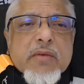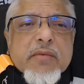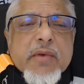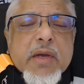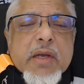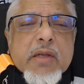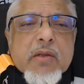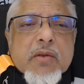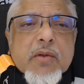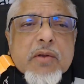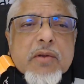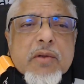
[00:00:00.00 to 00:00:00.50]
you have
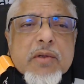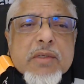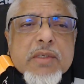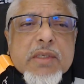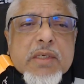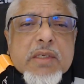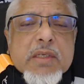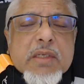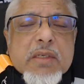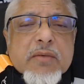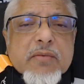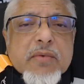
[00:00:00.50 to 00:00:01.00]

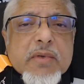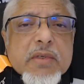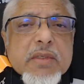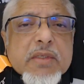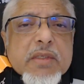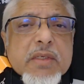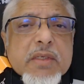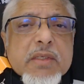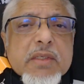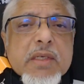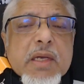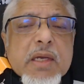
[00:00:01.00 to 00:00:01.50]
ideological
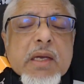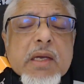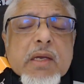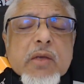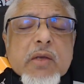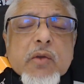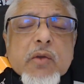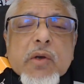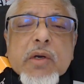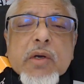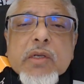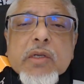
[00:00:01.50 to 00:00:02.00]
differences,
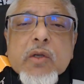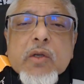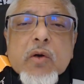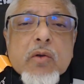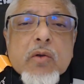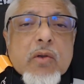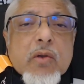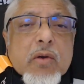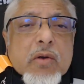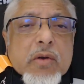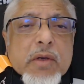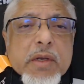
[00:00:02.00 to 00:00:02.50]
you are no
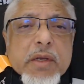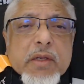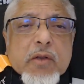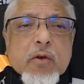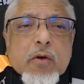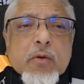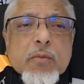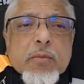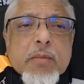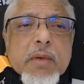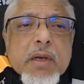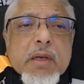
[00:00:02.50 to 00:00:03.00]
longer an
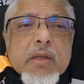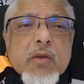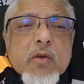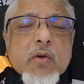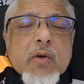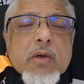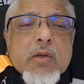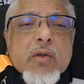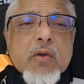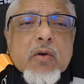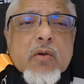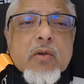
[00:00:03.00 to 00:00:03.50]
ummah,
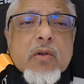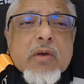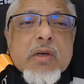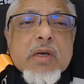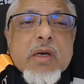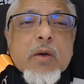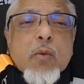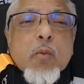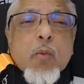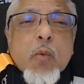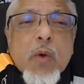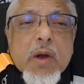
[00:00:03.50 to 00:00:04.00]
you are no
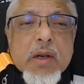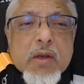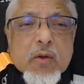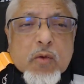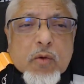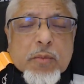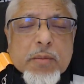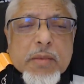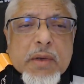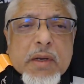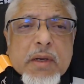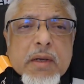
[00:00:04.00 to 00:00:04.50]
longer one
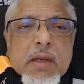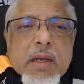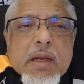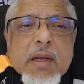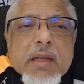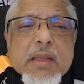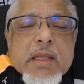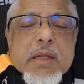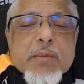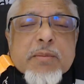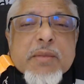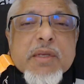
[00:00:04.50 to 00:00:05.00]
ummah.
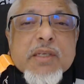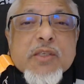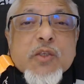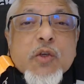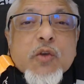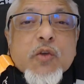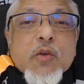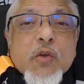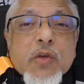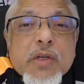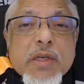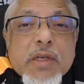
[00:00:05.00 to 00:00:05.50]
That means
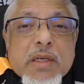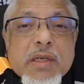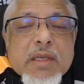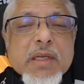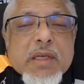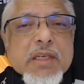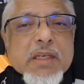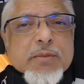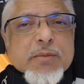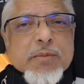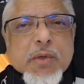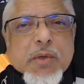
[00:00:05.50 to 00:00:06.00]
your
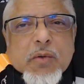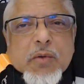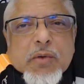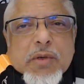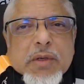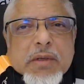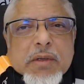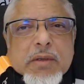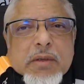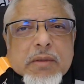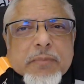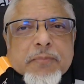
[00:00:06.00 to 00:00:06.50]
unity is
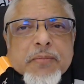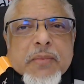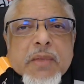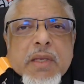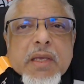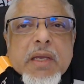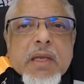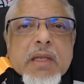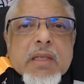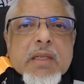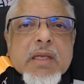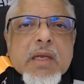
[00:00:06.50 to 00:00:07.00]
broken.
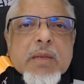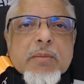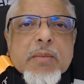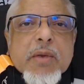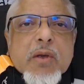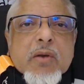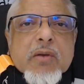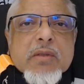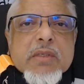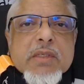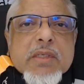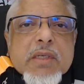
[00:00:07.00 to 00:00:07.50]
It can be
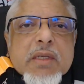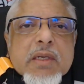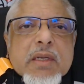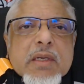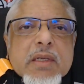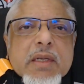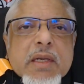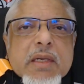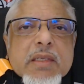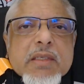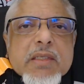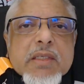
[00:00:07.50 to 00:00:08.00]

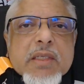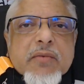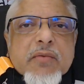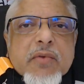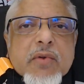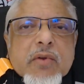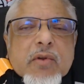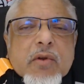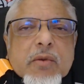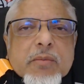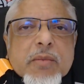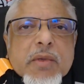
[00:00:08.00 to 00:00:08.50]
considered as
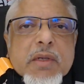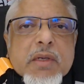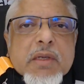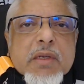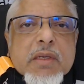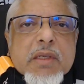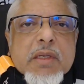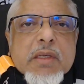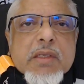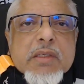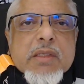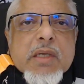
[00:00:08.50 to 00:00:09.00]
different
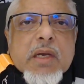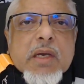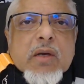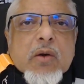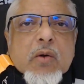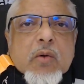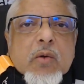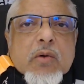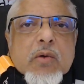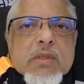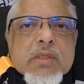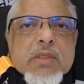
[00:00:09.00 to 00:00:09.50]
communities
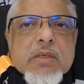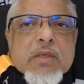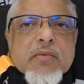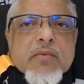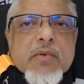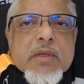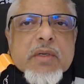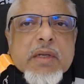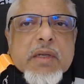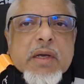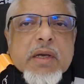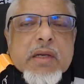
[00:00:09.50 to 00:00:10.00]
or
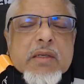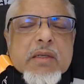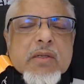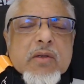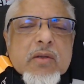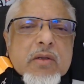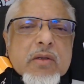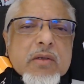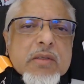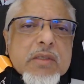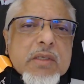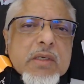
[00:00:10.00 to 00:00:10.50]
different
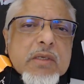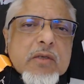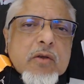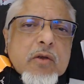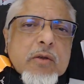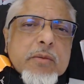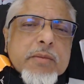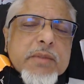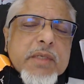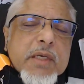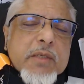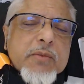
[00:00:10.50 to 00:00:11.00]
ideological
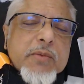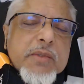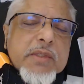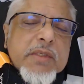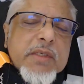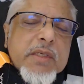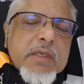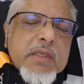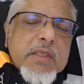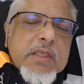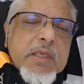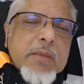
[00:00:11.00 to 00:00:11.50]
groups, as we
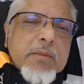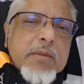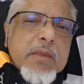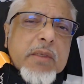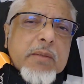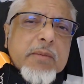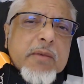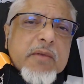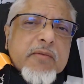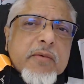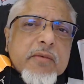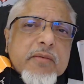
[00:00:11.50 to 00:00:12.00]
see in chapter
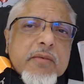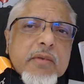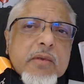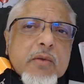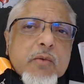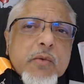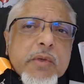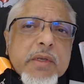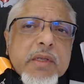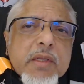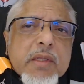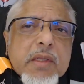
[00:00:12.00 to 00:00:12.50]
number
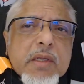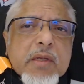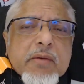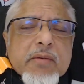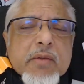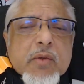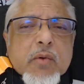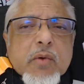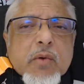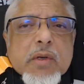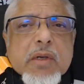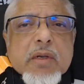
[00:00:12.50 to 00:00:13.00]
23
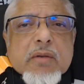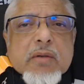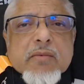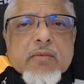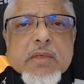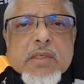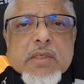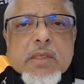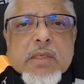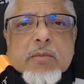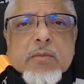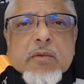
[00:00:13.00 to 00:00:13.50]
of the Quran,
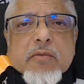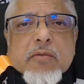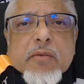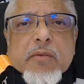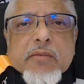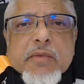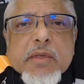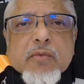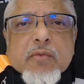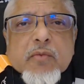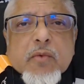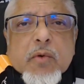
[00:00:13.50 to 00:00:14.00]
verse number
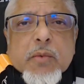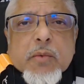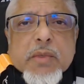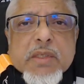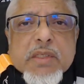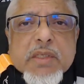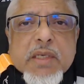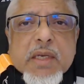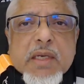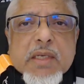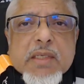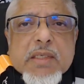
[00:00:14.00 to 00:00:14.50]
54,
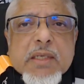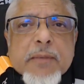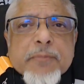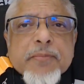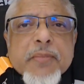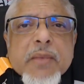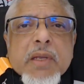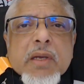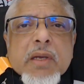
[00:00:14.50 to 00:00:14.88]
which says,